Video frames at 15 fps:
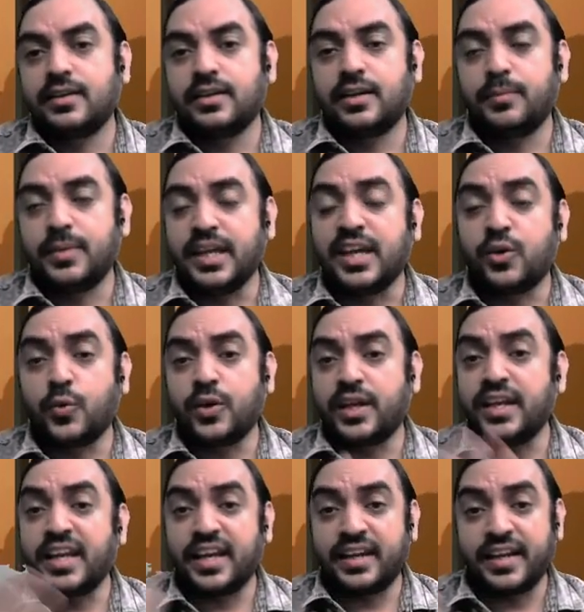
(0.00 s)
I mean,
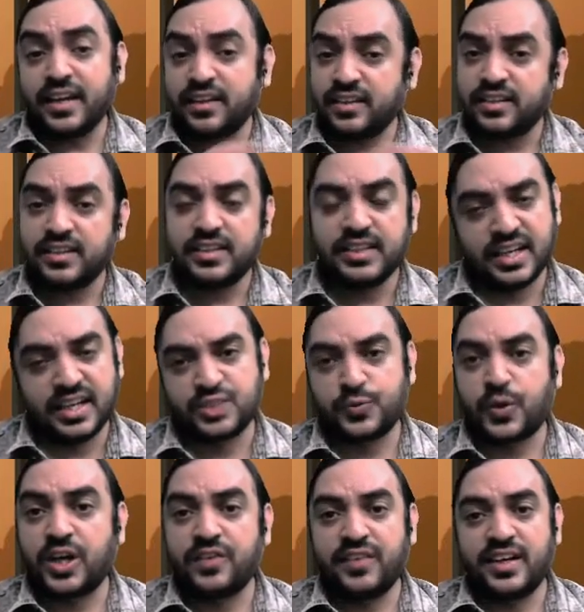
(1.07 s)
equity and debt. That is
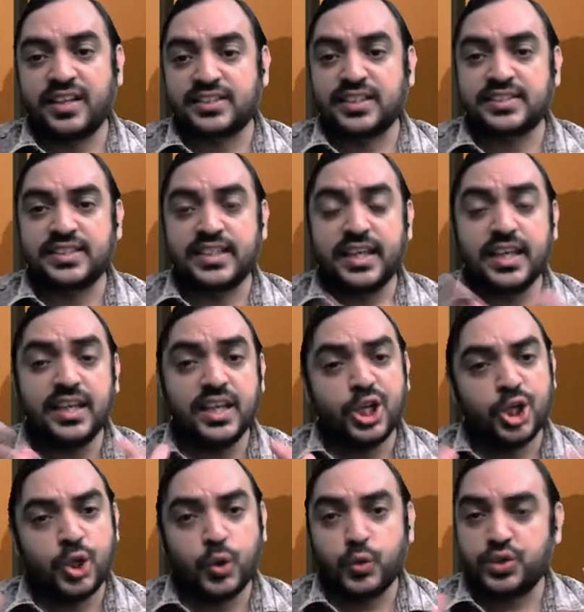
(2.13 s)
what we are discussing in
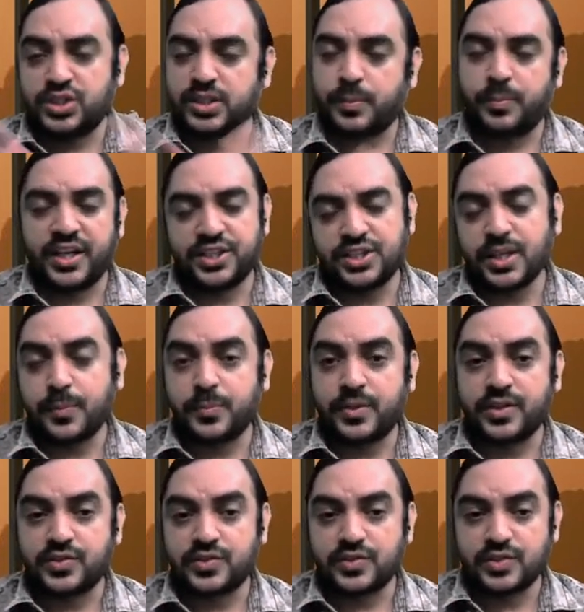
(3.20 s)
two separate
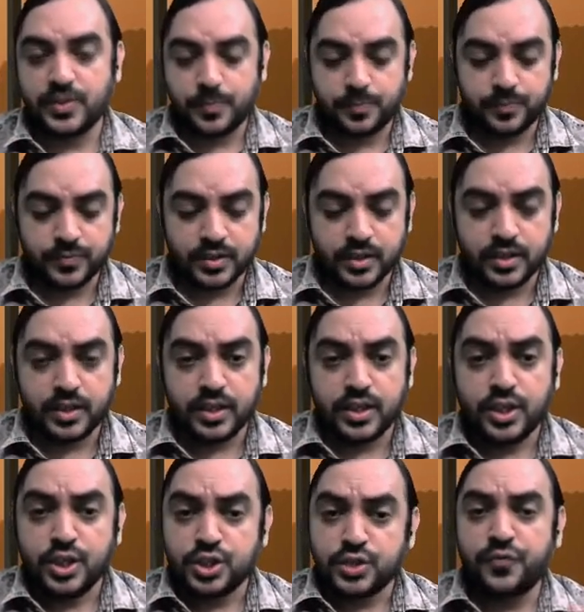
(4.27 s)
chapters.
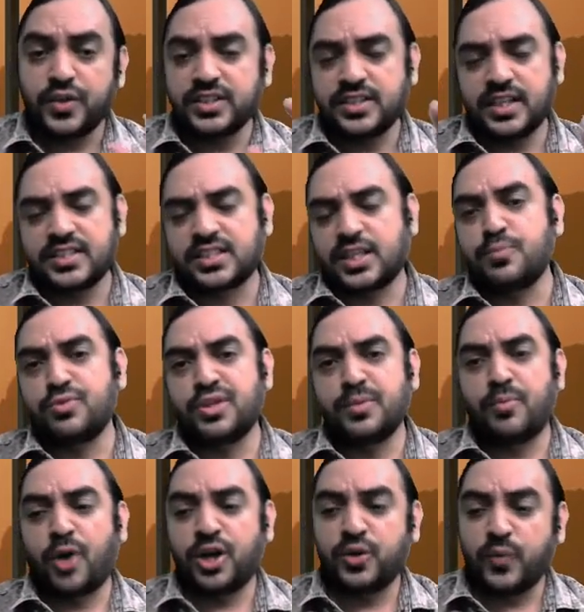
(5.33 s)
So first, let's come to the
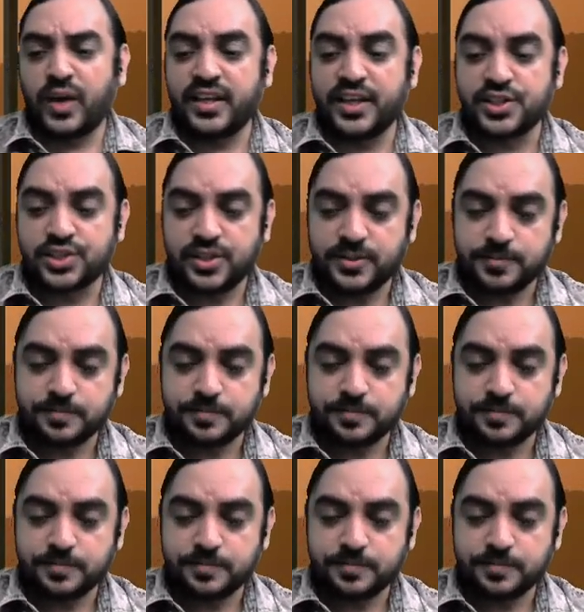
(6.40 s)
bond valuation.